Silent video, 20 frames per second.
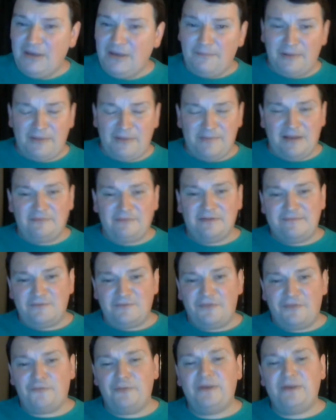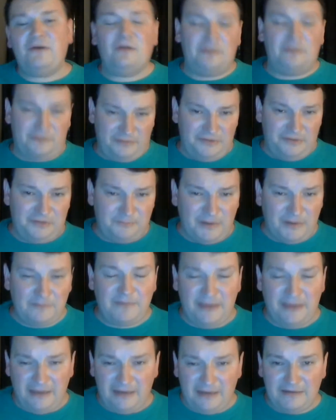But I mean, I've leveled 3 alts since my
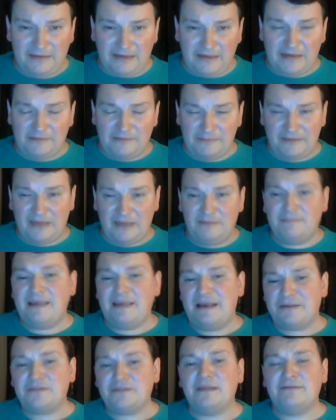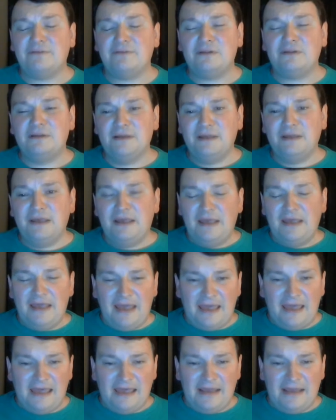main became max level.
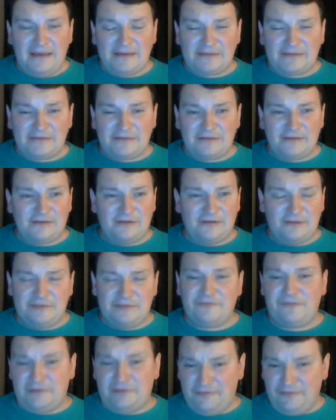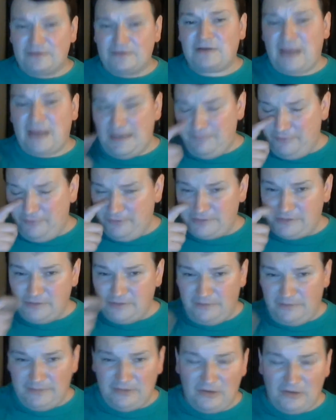And, different time periods,
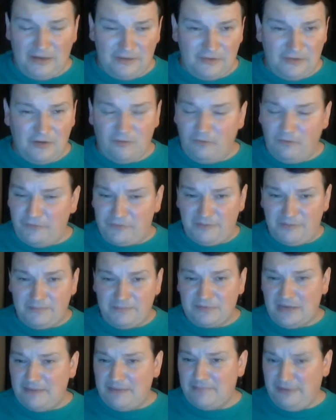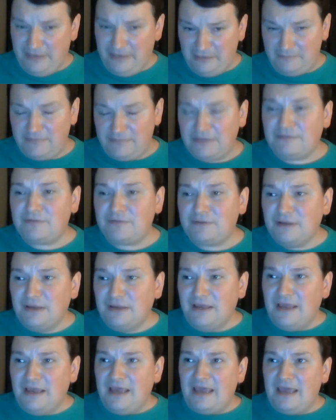too. I mean, not all at the same time by any means.
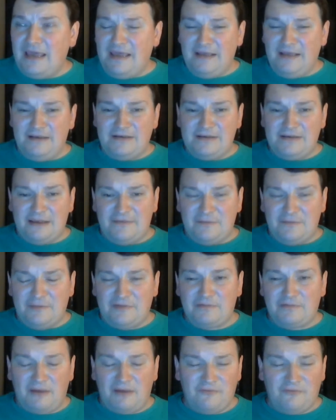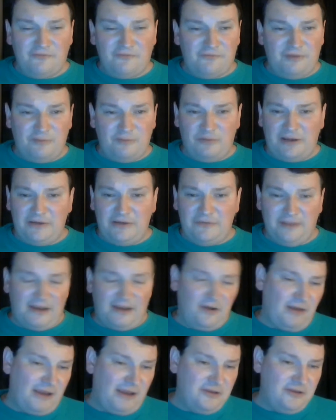And I know when I do
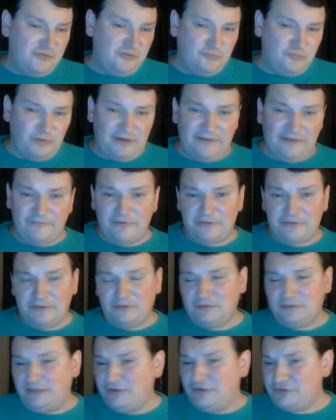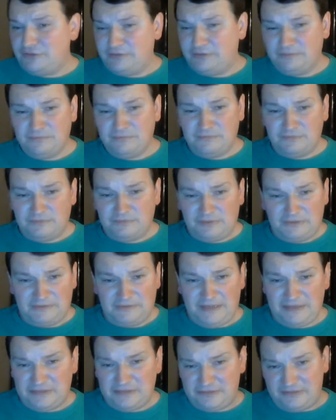that, I usually run every single dungeon, because
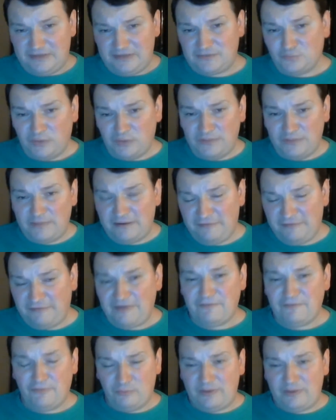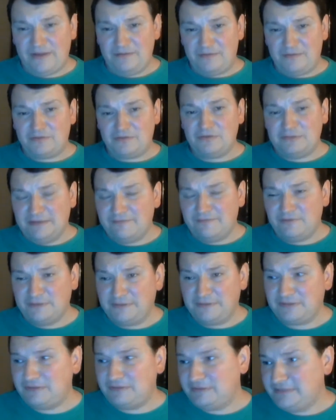that's one of my favorite ways to level,
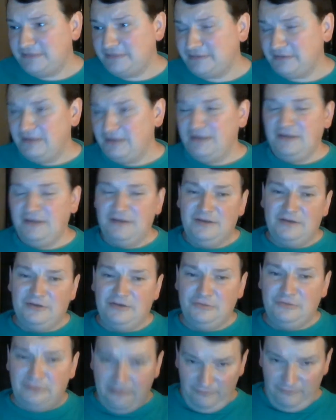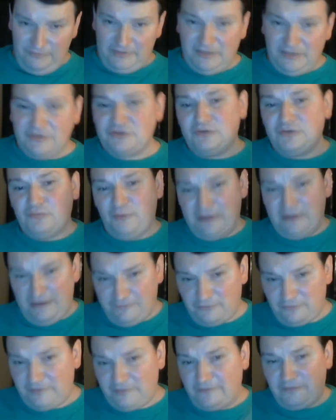is to at least do every dungeon one
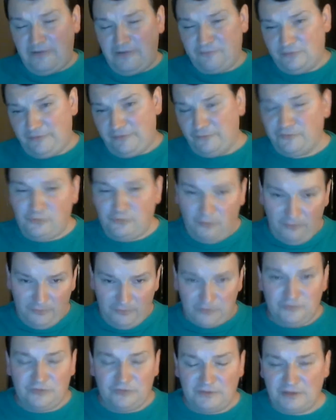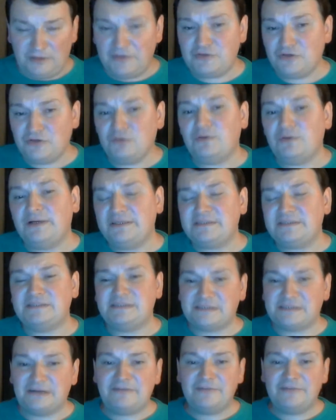after another, do all the dungeon quests and
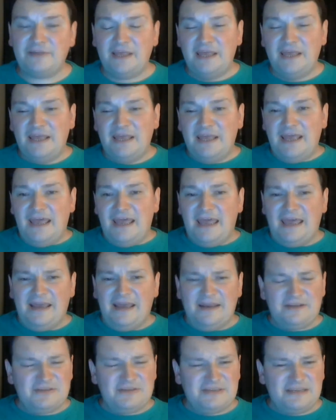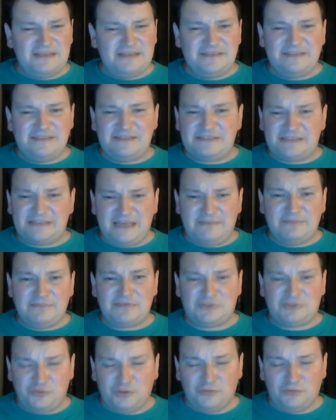stuff. And it just isn't the same
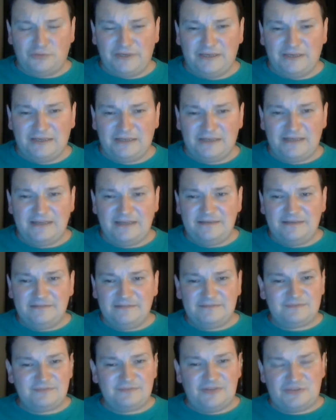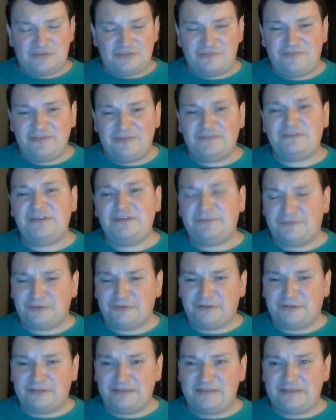as soloing. It just feels different.